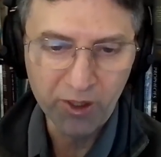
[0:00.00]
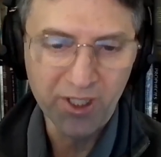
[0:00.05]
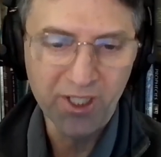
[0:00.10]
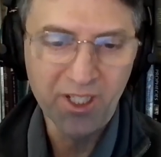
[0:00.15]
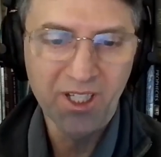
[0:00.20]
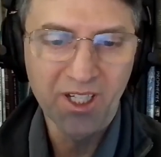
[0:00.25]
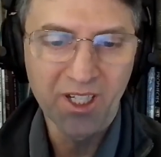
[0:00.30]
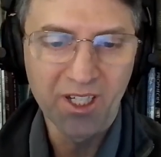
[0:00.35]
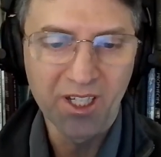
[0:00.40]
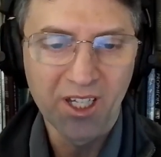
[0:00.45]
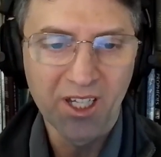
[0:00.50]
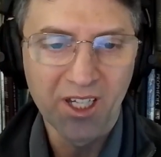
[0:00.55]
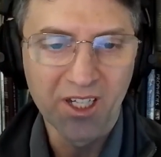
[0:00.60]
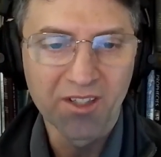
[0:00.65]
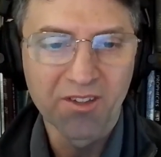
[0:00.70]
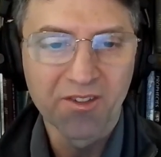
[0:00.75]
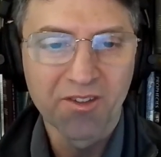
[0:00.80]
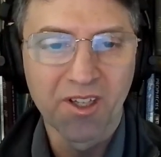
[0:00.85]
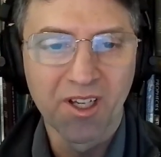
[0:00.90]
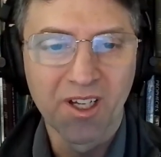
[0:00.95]
And
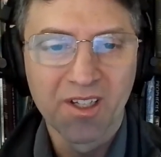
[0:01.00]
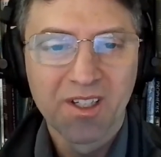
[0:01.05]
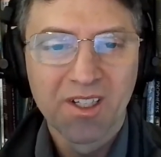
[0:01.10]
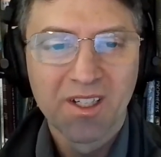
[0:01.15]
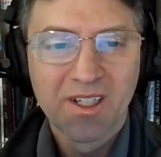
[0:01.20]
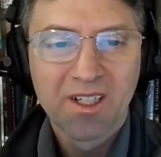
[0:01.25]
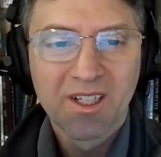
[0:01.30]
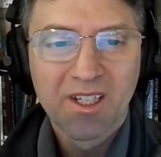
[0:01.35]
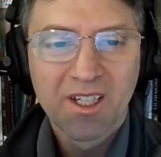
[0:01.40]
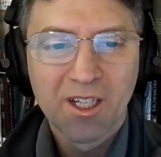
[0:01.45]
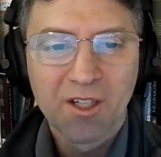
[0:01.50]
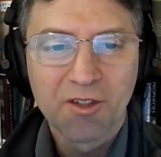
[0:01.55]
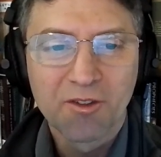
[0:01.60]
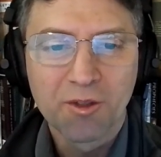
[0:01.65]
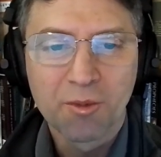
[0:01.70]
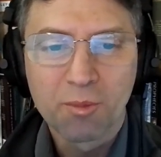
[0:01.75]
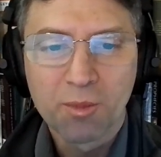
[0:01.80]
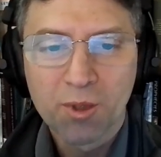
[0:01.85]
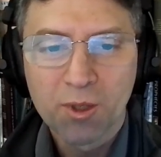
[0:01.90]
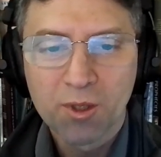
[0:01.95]
it's
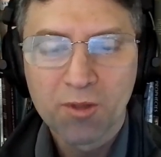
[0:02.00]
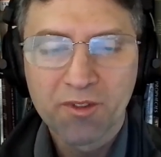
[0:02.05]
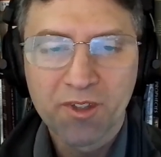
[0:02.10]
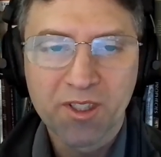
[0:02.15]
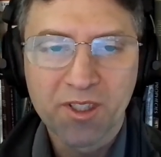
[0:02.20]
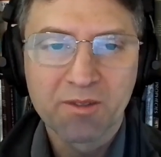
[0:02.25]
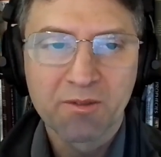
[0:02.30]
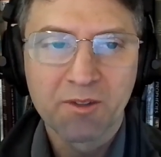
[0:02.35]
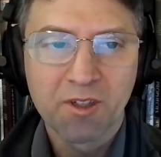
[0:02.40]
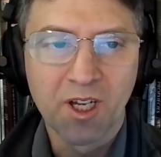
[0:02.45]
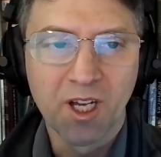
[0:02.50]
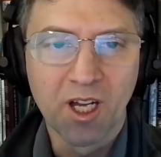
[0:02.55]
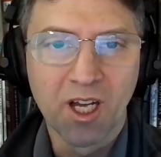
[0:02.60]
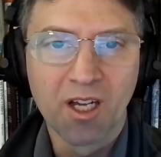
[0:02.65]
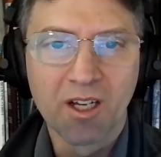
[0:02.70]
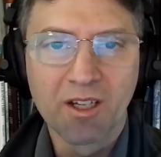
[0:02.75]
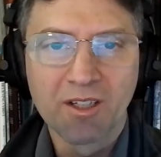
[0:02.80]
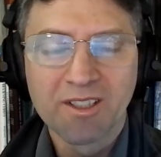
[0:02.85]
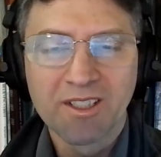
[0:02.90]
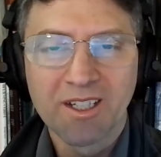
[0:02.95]
the perfect
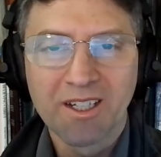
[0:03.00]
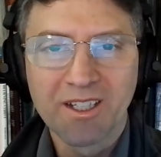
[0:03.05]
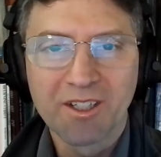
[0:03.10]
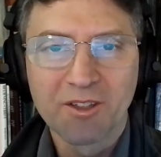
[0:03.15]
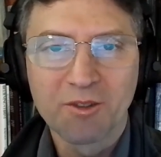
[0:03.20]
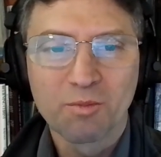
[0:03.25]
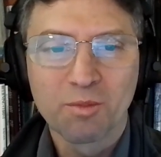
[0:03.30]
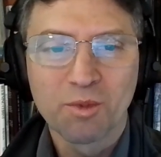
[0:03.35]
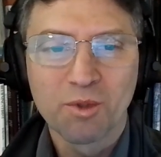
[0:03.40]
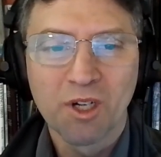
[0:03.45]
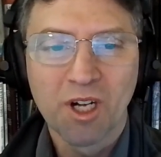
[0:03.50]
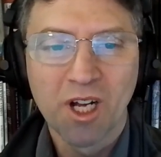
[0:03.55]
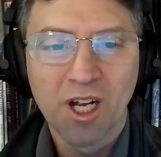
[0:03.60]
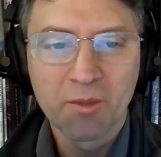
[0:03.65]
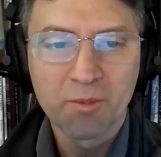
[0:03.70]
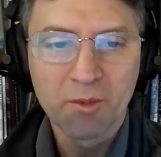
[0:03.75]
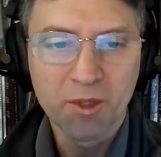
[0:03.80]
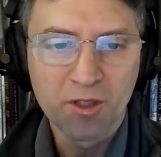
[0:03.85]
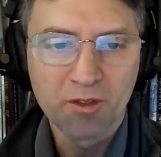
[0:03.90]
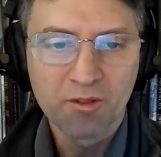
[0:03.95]
I guess
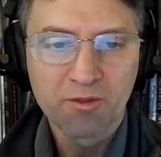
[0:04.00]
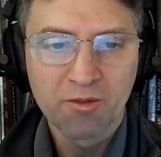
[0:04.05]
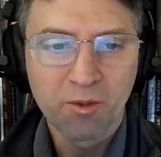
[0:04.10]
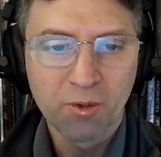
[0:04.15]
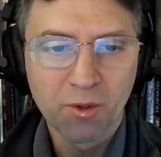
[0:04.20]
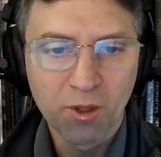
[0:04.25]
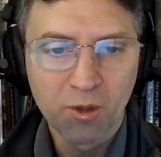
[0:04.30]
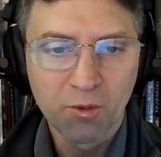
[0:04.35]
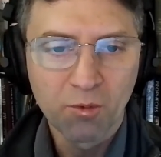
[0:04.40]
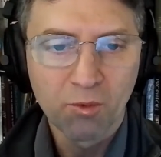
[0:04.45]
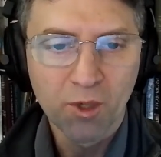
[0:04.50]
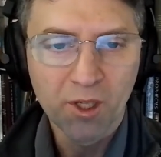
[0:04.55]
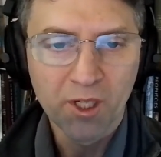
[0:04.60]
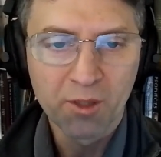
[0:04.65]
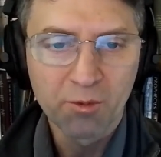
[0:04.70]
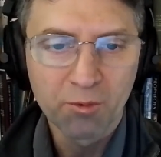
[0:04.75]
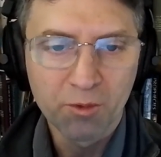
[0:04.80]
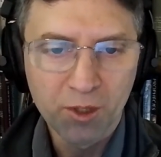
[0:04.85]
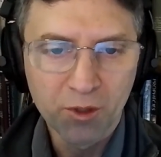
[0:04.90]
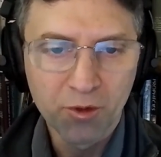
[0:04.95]
primer for what
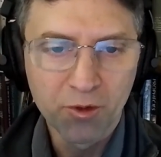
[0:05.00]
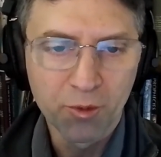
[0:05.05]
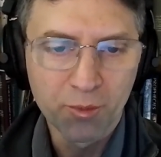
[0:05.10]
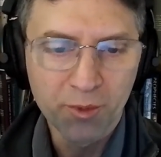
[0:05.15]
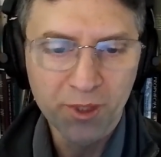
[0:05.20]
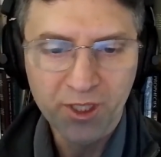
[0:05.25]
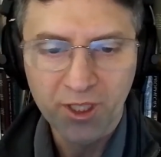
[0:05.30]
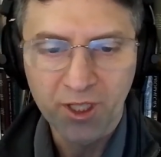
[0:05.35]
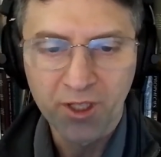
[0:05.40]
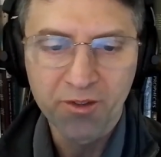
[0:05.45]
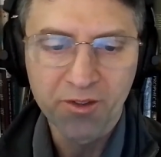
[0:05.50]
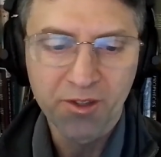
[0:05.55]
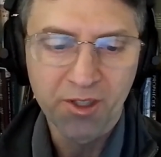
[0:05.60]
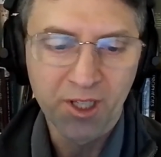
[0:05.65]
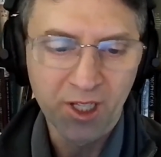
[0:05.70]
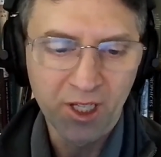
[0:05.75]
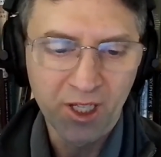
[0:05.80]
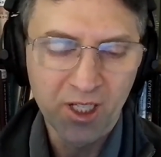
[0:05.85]
he will do, because